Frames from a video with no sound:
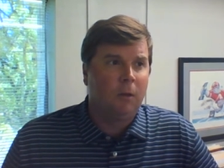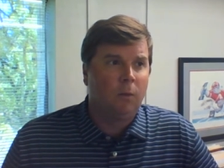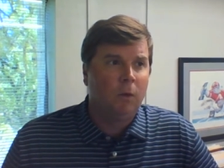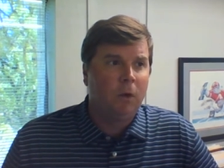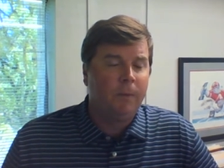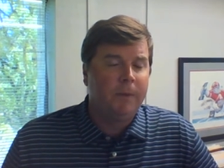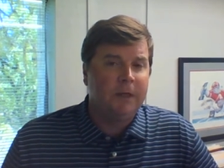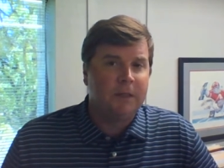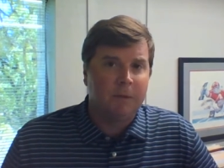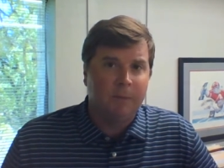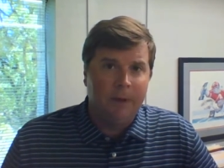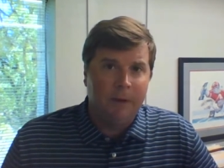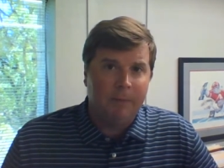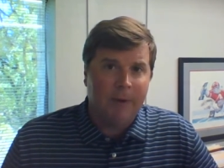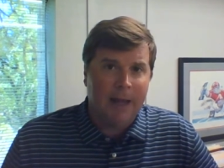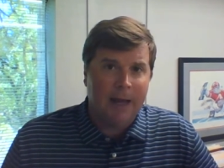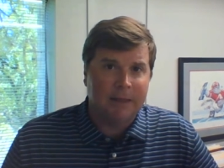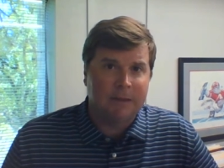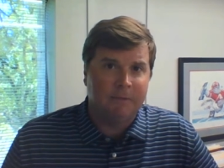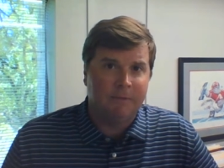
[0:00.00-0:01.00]
will be some
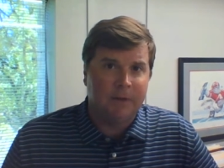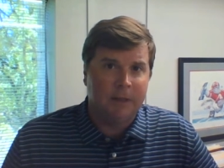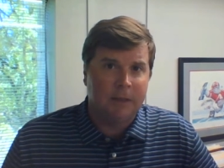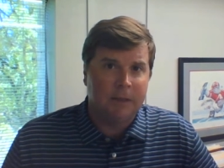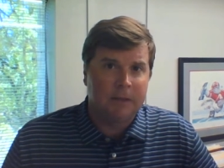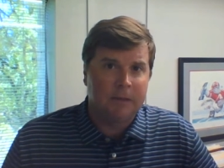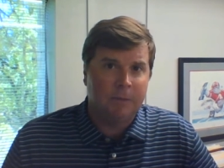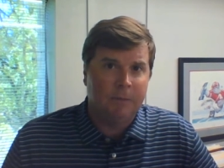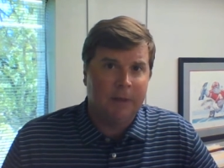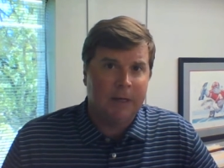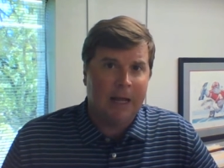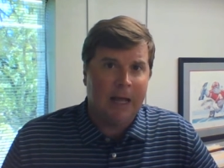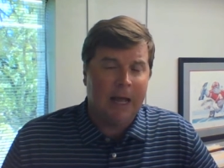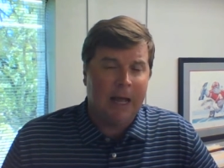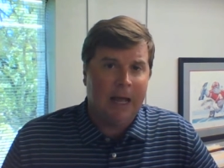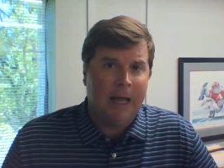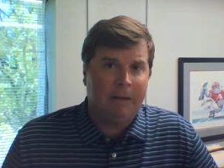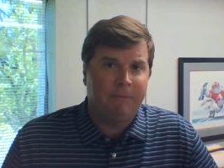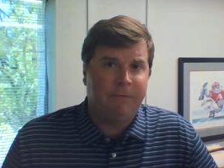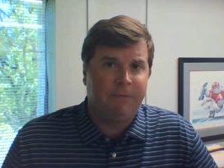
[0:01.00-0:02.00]
impacts of this, but I,
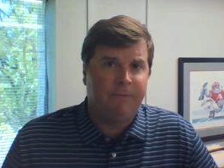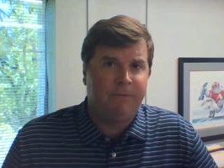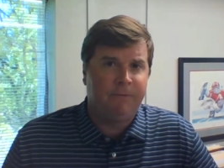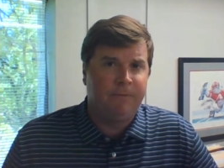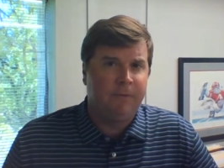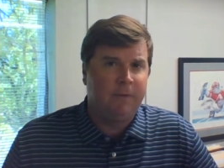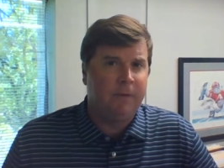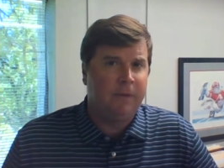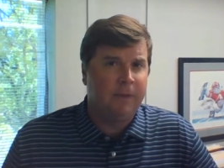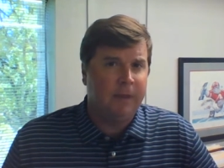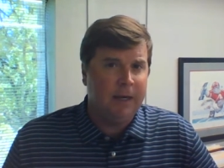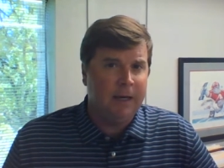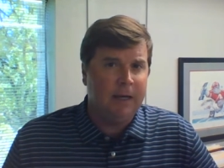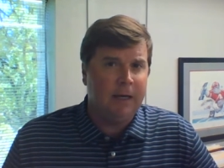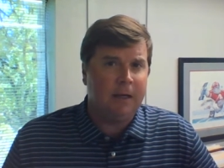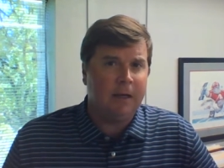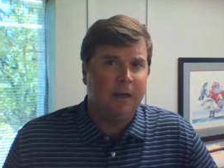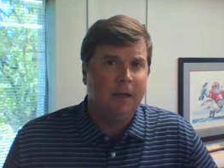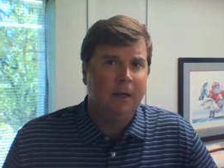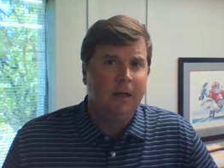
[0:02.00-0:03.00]
I
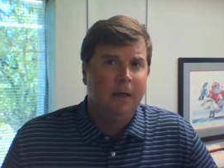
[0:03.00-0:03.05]
think